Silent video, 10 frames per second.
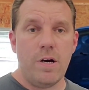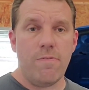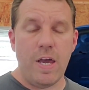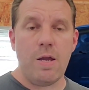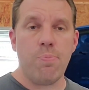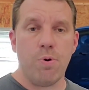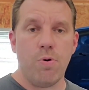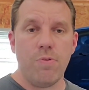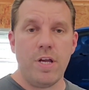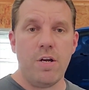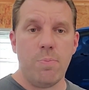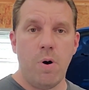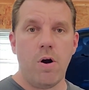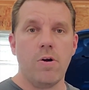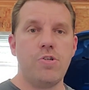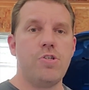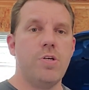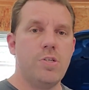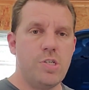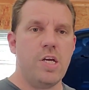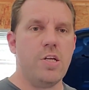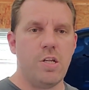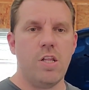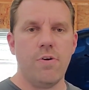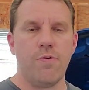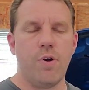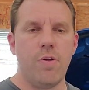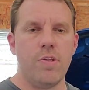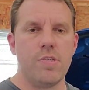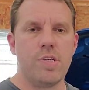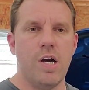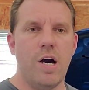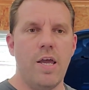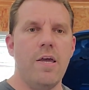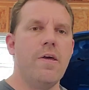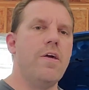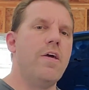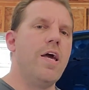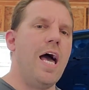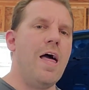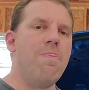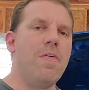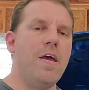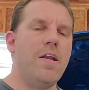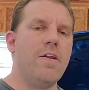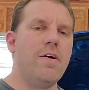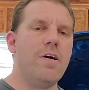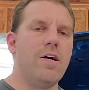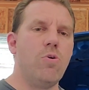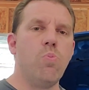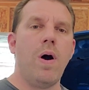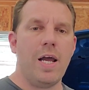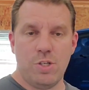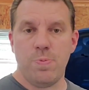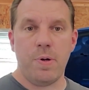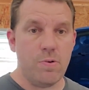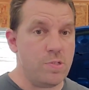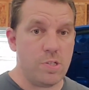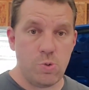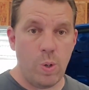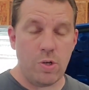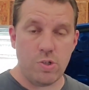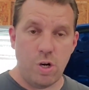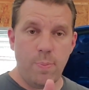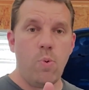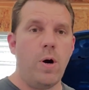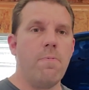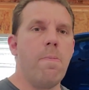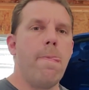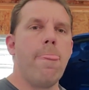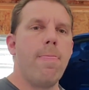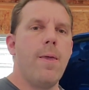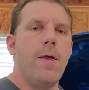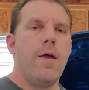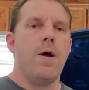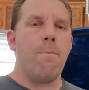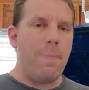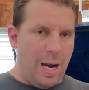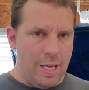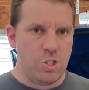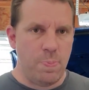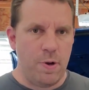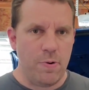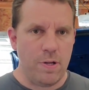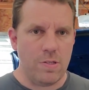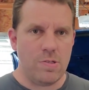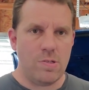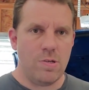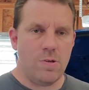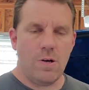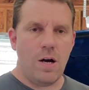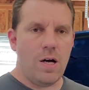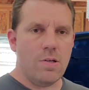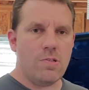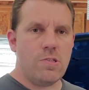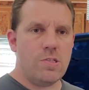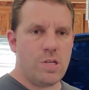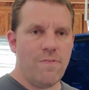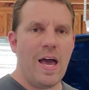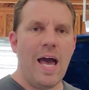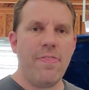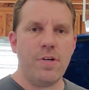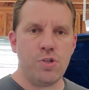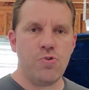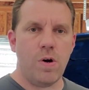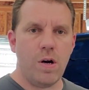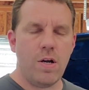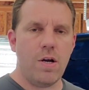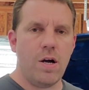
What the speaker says: April, the end of March, taking delivery on this guy, and then my experience as well. So number one, my experience since I've had this truck,